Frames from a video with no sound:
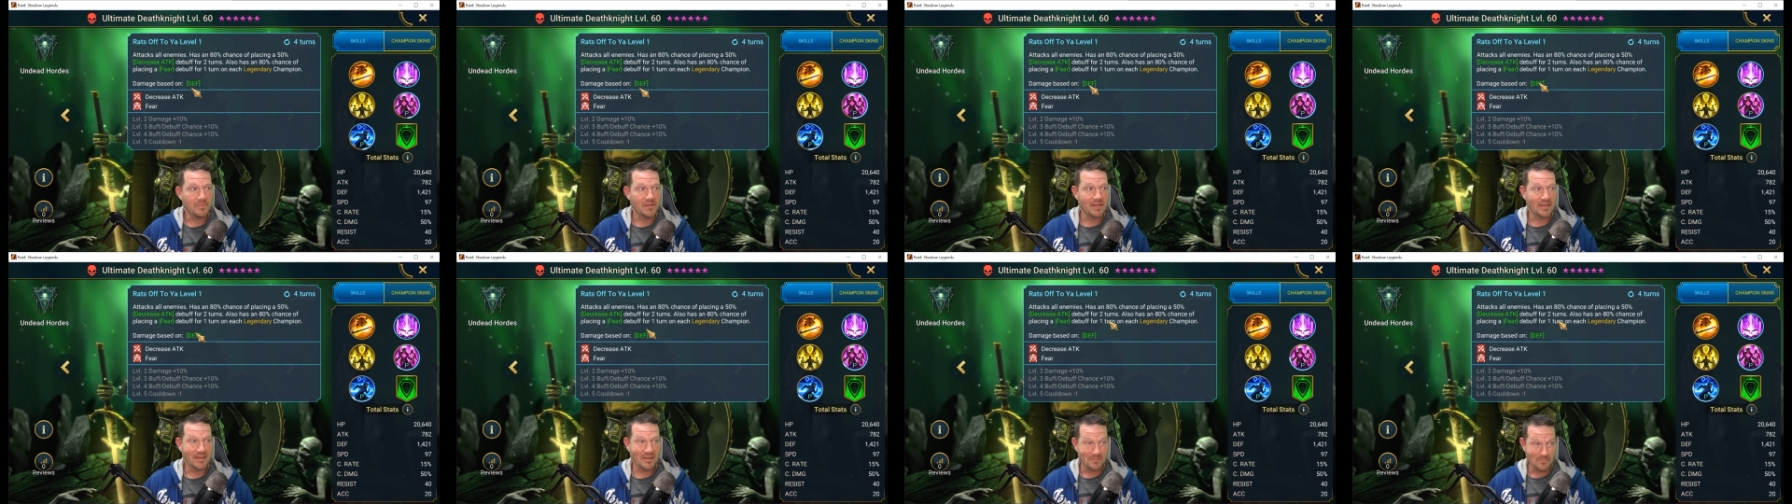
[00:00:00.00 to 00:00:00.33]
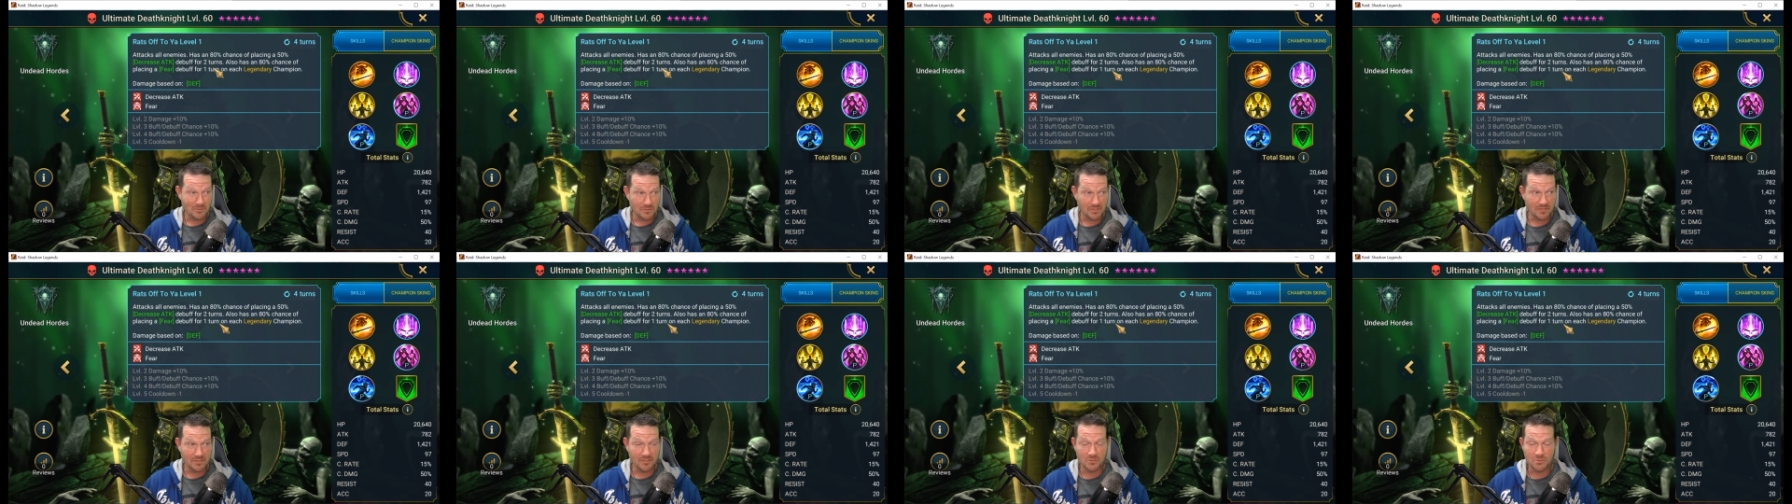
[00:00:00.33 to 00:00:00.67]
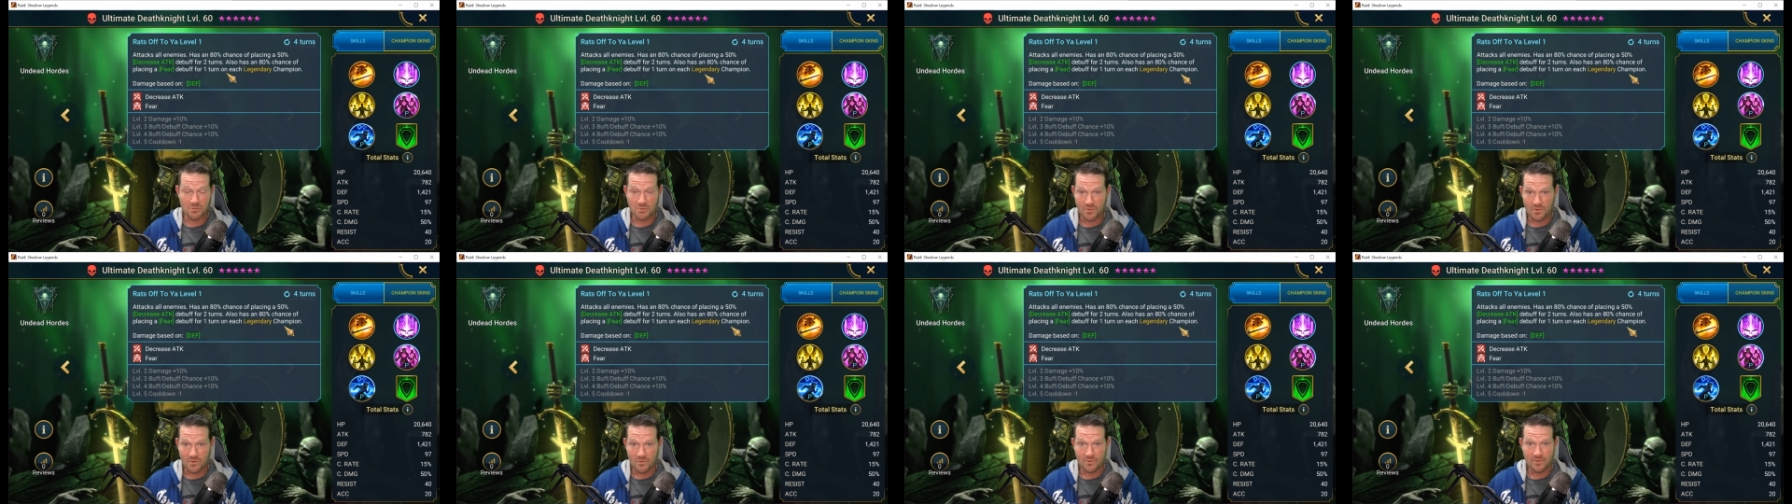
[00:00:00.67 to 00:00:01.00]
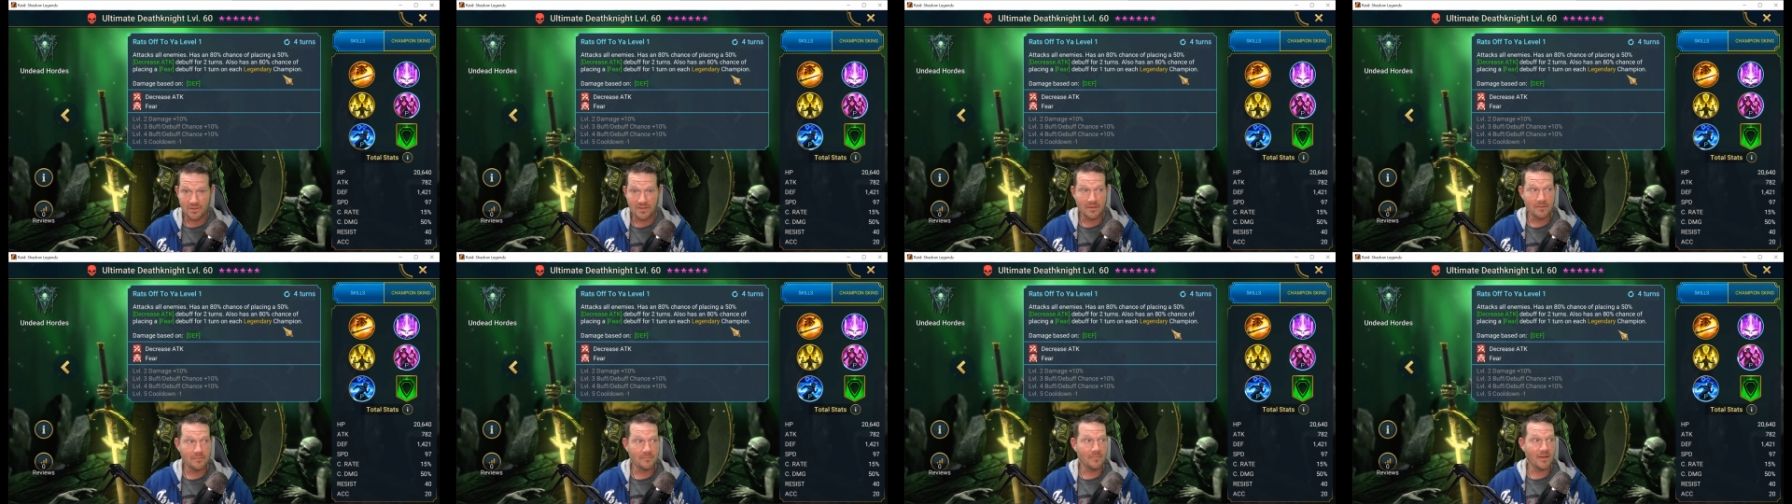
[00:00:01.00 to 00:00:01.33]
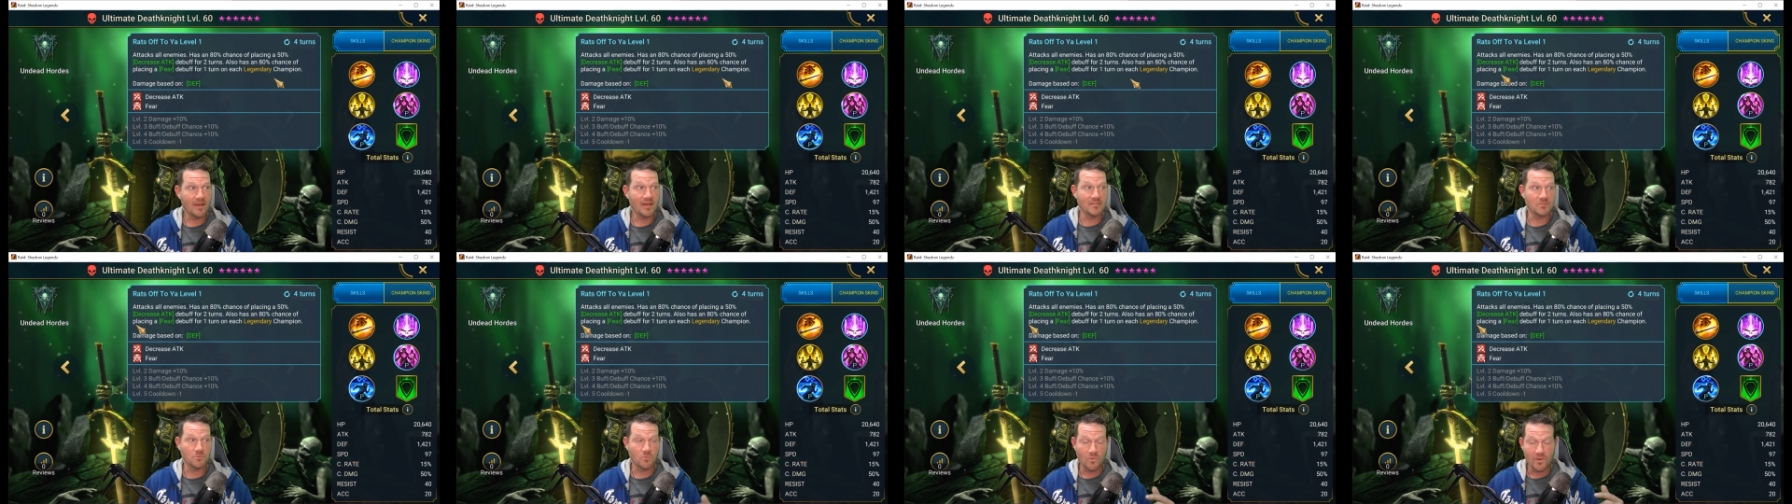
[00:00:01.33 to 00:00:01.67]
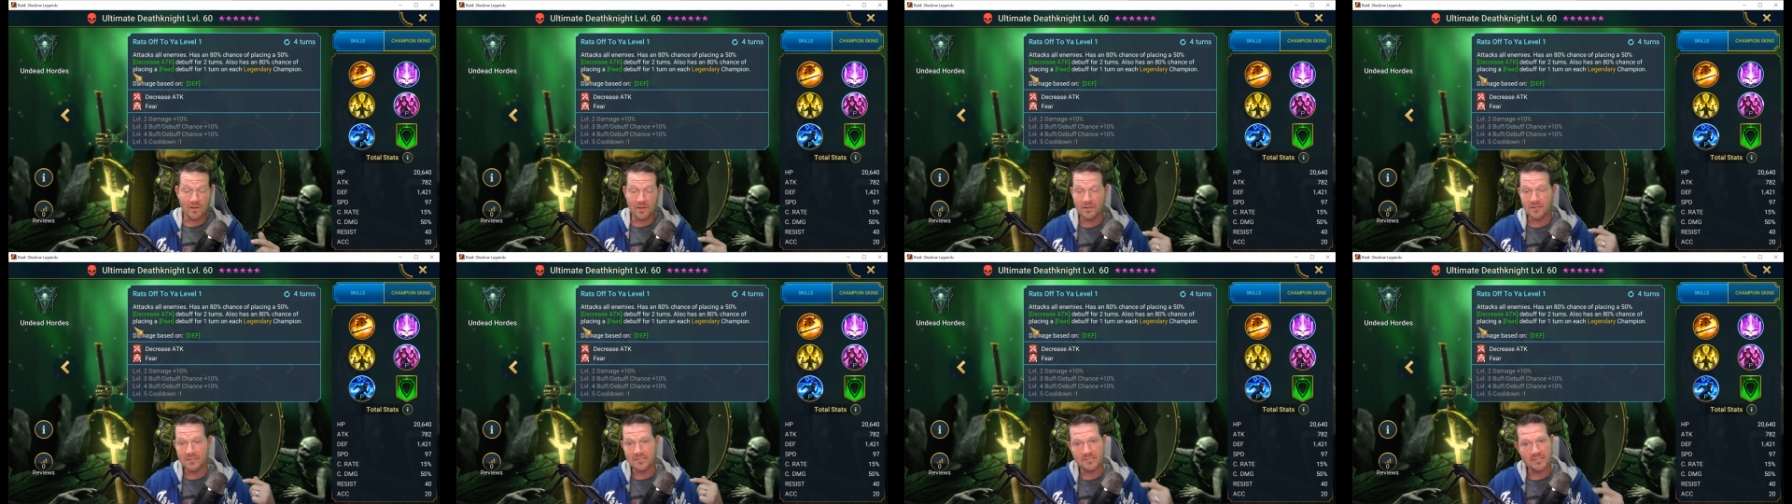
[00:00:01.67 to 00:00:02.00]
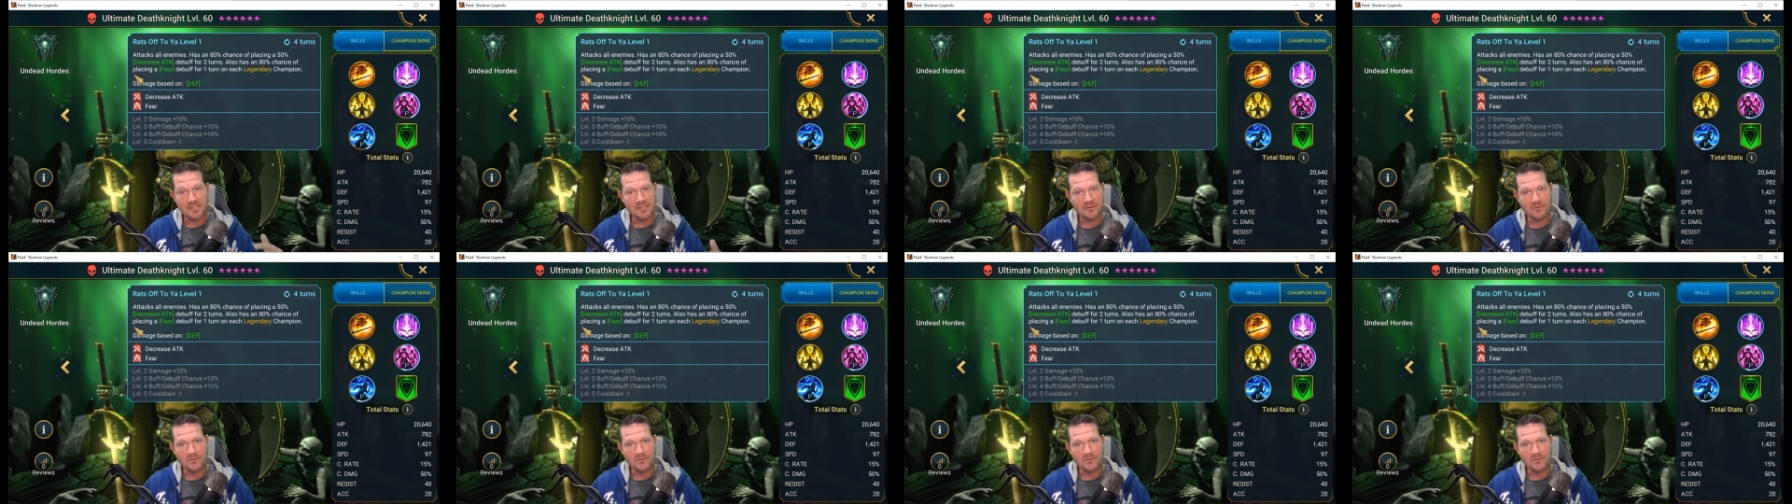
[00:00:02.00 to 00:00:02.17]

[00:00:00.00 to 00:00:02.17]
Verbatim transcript: Being able to control them as well as